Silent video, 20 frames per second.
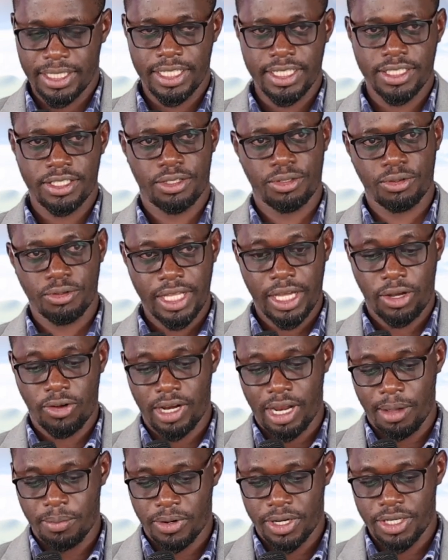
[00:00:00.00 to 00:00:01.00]
this through the
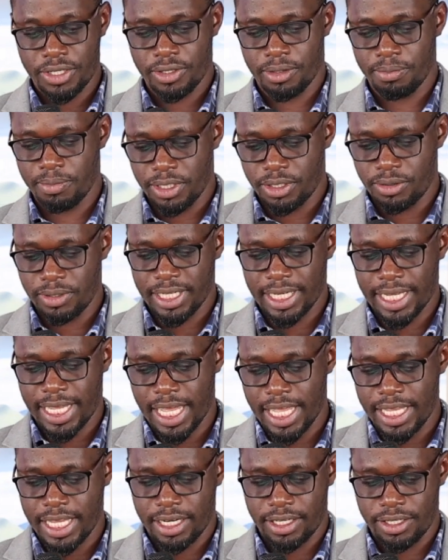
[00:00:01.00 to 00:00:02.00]
collaboration between
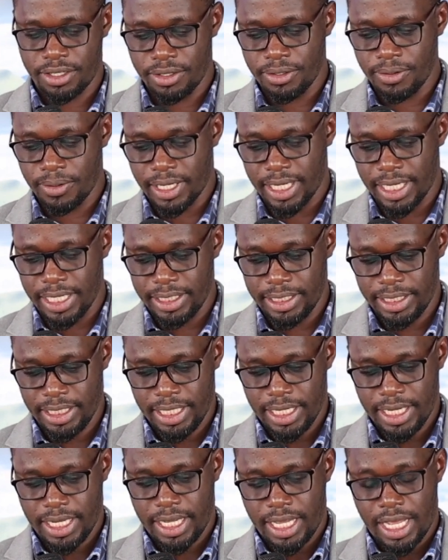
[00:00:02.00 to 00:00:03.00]
Kenya and the
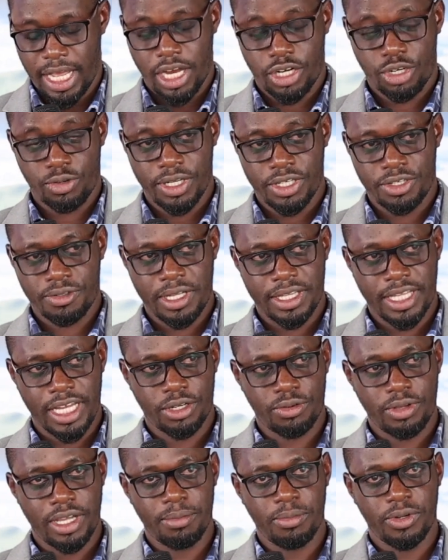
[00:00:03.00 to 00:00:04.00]
UK to ensure
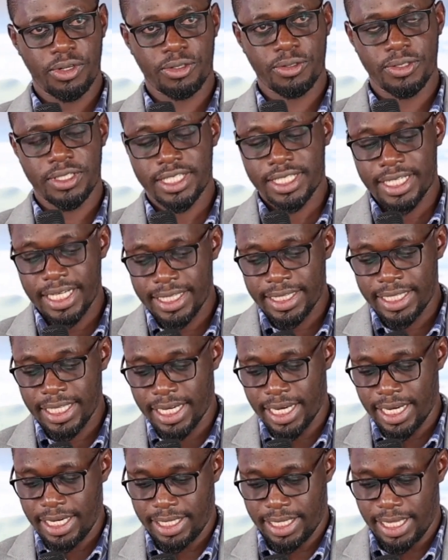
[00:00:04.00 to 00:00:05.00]
that we're able to
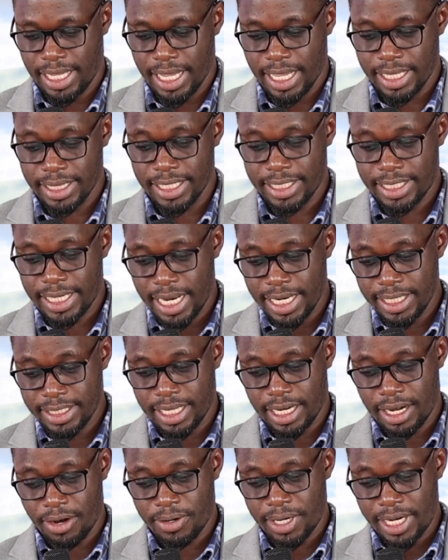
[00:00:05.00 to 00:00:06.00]
strengthen the ties
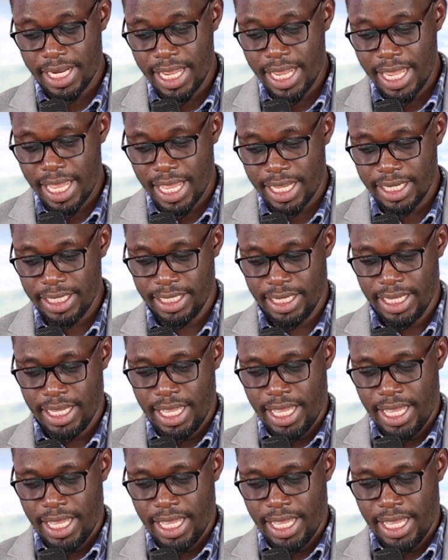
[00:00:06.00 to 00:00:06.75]
around AI,